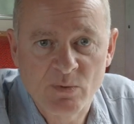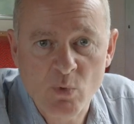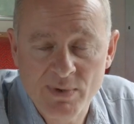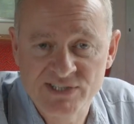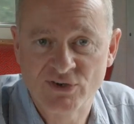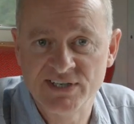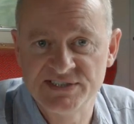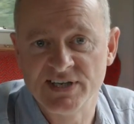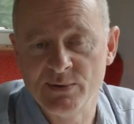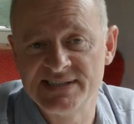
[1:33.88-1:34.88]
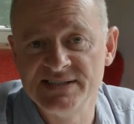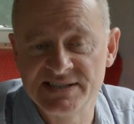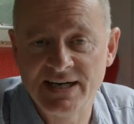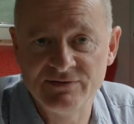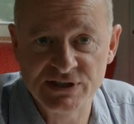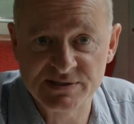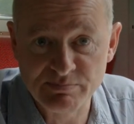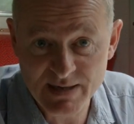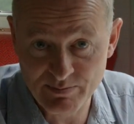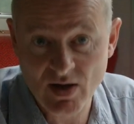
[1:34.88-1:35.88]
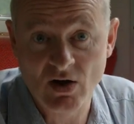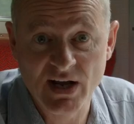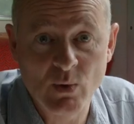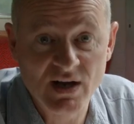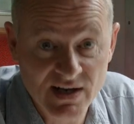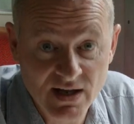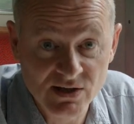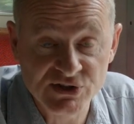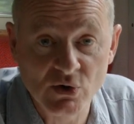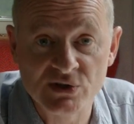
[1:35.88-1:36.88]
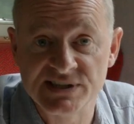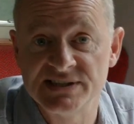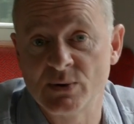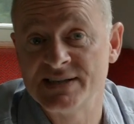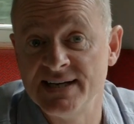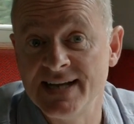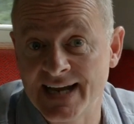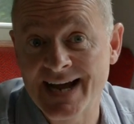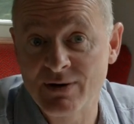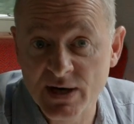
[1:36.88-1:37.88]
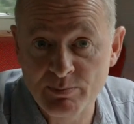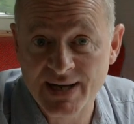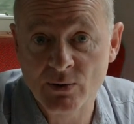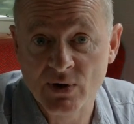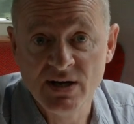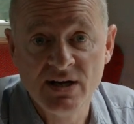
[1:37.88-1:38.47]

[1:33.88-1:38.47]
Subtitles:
What we try to do is, instead of just meet behind closed doors, is to actually get out and about.